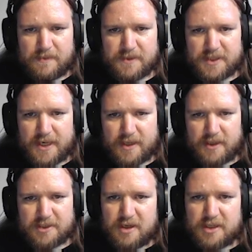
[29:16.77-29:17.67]
there.
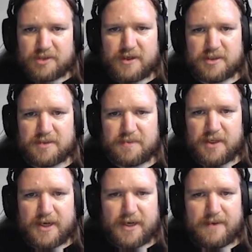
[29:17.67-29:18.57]
These guys are out of
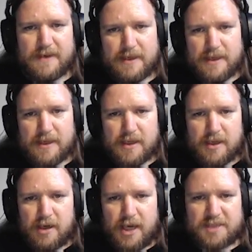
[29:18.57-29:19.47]
supply.
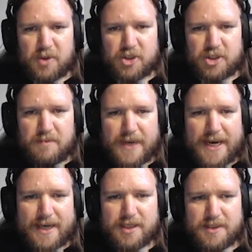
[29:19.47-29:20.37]
Let's push them
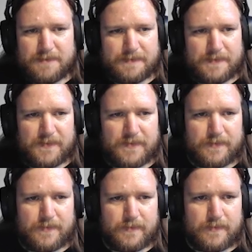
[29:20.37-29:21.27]
back.
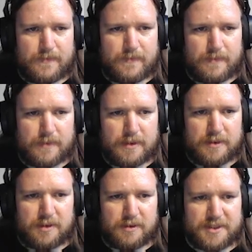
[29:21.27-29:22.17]

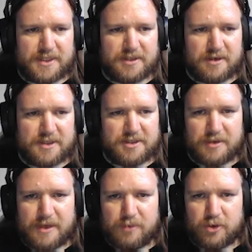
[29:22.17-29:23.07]
As long as these guys don't
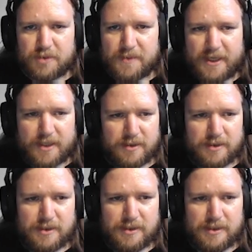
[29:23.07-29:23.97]
get pushed back.
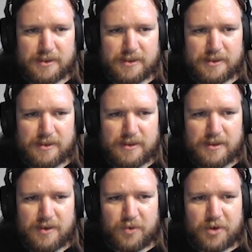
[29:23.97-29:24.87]

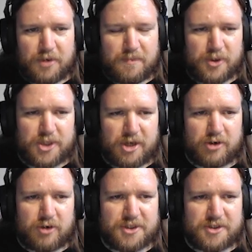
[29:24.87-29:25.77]
Although pushing
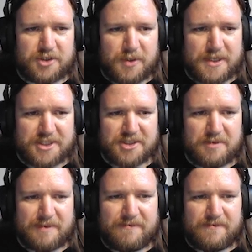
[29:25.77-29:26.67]
across Suez is going
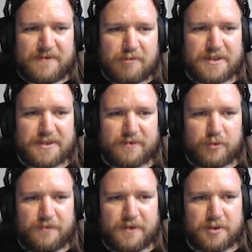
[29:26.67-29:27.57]
to be very
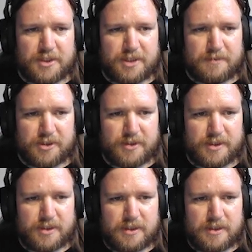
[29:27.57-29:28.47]
difficult for those Egyptians.
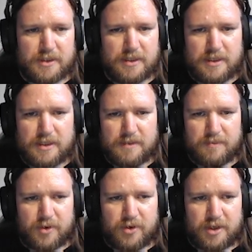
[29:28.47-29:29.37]

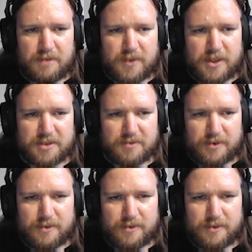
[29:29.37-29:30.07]
But not impossible.